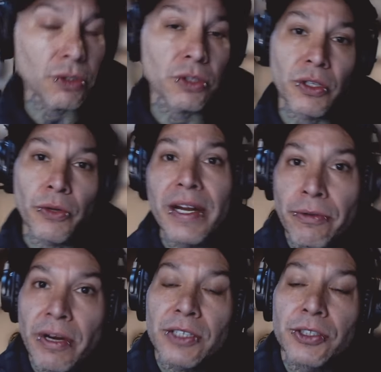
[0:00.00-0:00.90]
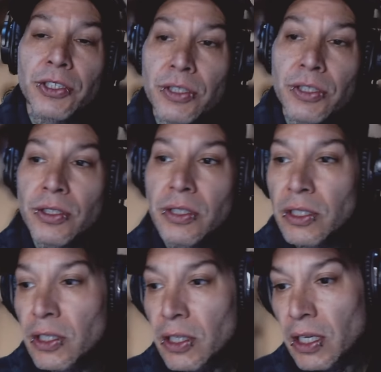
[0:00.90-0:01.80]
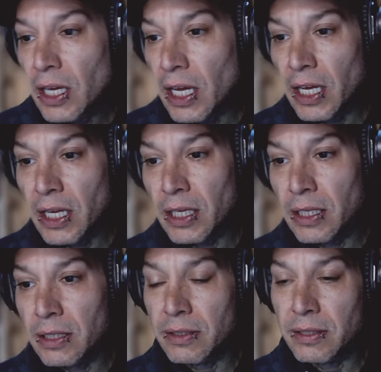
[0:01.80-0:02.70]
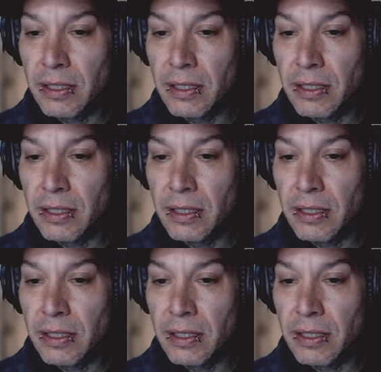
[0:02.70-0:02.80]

in the right direction, and